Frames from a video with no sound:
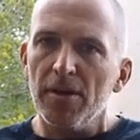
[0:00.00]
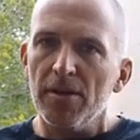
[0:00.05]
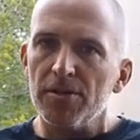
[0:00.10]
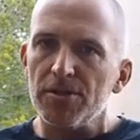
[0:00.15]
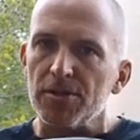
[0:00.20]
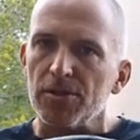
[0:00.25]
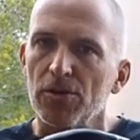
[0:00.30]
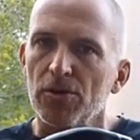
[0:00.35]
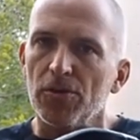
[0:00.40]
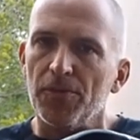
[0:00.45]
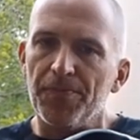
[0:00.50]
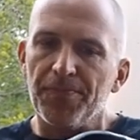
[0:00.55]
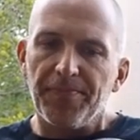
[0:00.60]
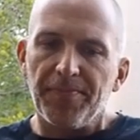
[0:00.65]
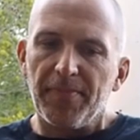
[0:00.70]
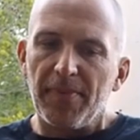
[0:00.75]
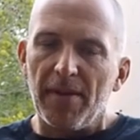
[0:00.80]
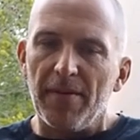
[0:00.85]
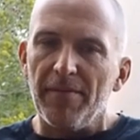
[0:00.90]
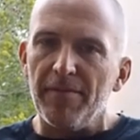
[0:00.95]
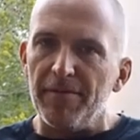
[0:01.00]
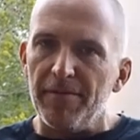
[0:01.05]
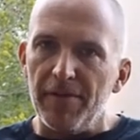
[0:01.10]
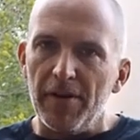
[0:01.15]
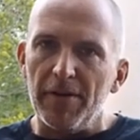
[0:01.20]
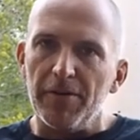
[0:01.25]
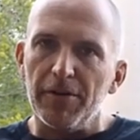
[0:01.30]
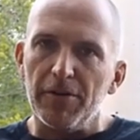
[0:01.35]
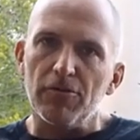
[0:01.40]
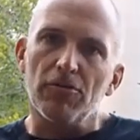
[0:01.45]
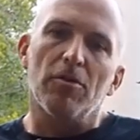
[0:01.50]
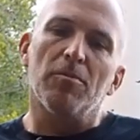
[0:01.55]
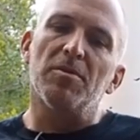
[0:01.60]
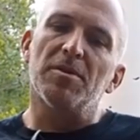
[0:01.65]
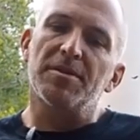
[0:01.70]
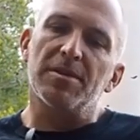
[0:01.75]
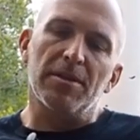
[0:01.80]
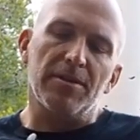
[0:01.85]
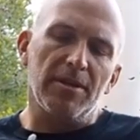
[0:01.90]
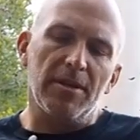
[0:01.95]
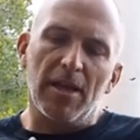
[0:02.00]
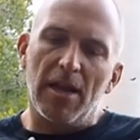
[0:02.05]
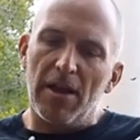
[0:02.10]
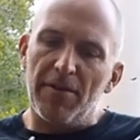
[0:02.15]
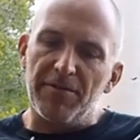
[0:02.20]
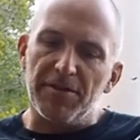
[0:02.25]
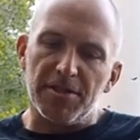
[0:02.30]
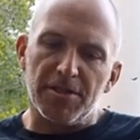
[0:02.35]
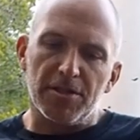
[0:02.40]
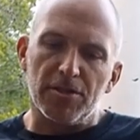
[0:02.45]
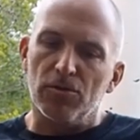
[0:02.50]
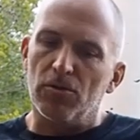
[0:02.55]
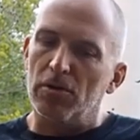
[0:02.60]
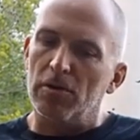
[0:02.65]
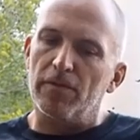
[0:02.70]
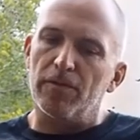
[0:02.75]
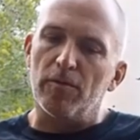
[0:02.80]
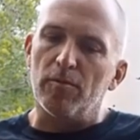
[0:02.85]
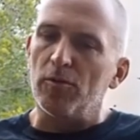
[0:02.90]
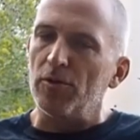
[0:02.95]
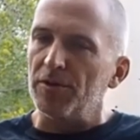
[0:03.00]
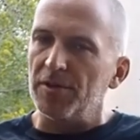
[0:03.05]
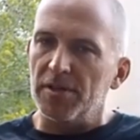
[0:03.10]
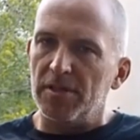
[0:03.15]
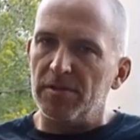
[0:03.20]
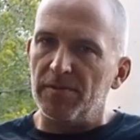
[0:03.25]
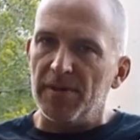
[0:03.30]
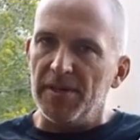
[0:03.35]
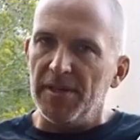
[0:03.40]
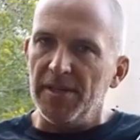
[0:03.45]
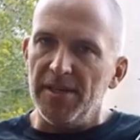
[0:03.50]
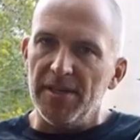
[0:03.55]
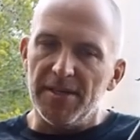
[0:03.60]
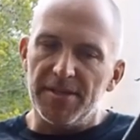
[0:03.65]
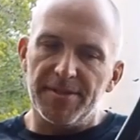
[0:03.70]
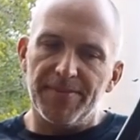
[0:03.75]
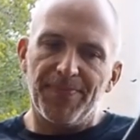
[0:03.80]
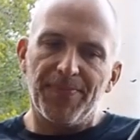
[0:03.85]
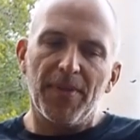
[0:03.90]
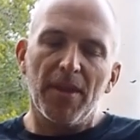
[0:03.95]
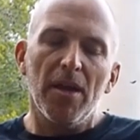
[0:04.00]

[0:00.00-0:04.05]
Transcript: So very robust. I think I have this snorkel for more than 20 years.